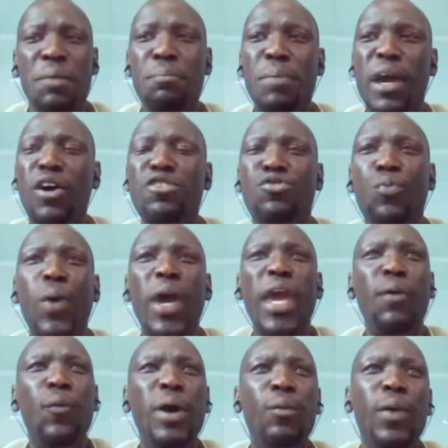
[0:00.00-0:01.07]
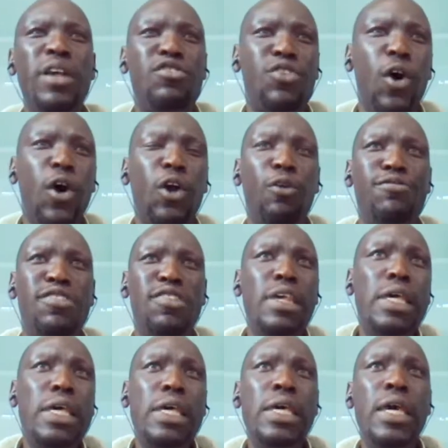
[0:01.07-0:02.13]
because we sort of
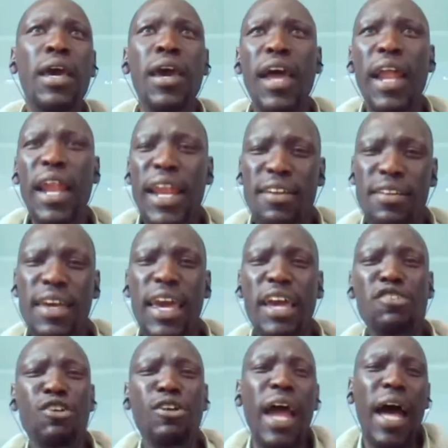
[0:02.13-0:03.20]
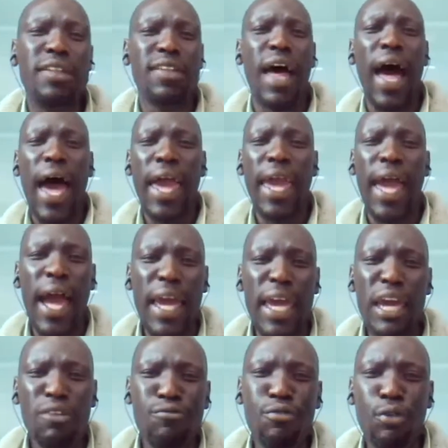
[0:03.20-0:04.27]
see litigation as a
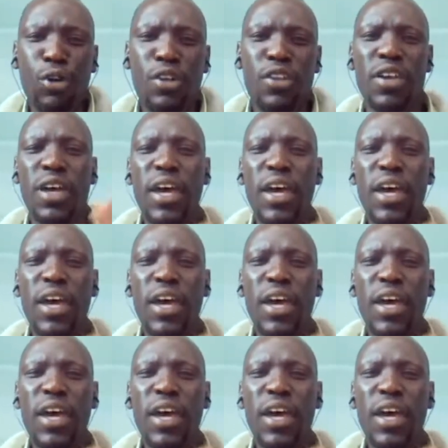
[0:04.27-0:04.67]
high-hanging fruit,